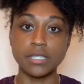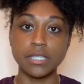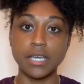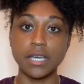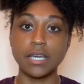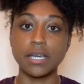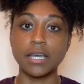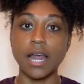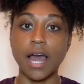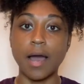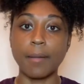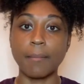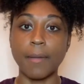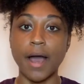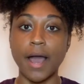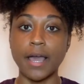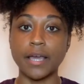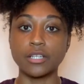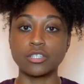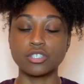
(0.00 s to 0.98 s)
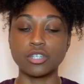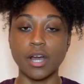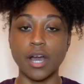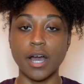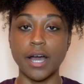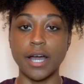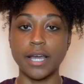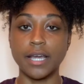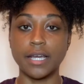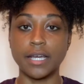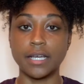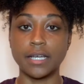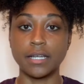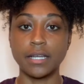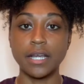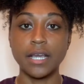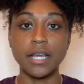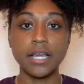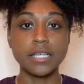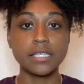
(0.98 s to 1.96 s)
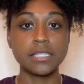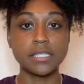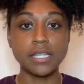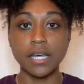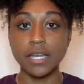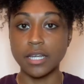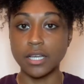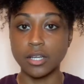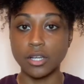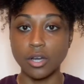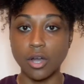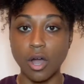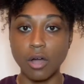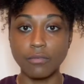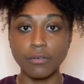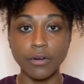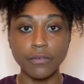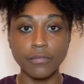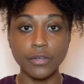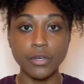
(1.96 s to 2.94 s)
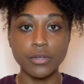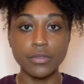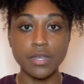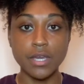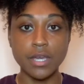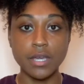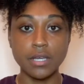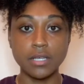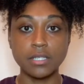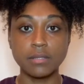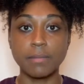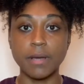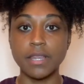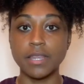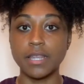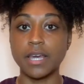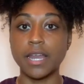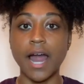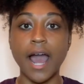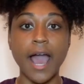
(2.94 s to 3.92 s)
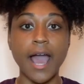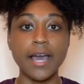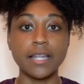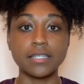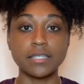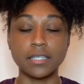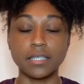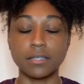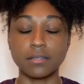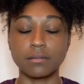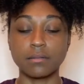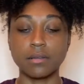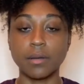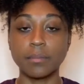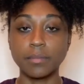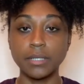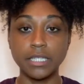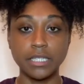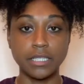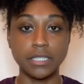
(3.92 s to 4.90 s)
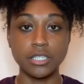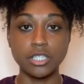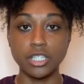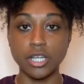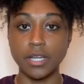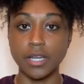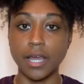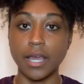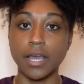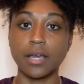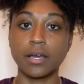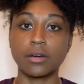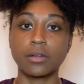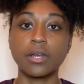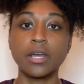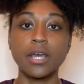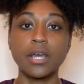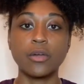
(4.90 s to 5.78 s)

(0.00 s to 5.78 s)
then I might try and study and look over a few things, but then I had to completely shut down,